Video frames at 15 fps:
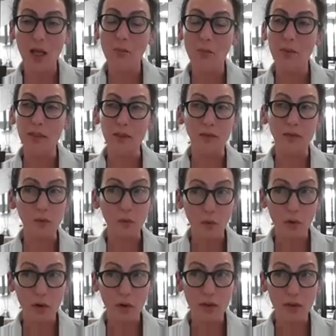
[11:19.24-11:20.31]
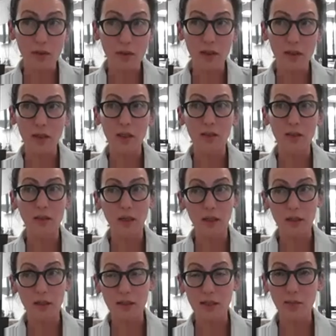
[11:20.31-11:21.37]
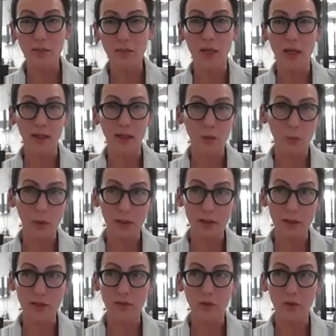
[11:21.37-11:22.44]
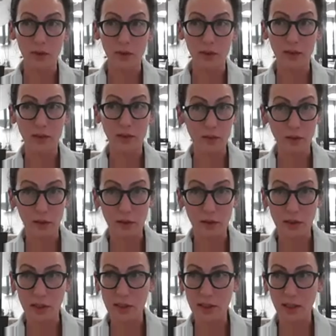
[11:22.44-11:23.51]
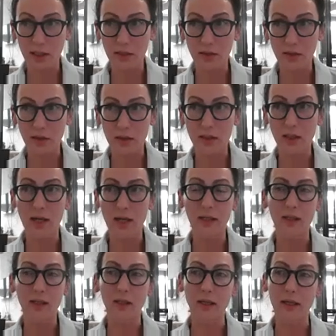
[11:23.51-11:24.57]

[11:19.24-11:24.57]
But of course, there are some headwinds for the technology sectors, like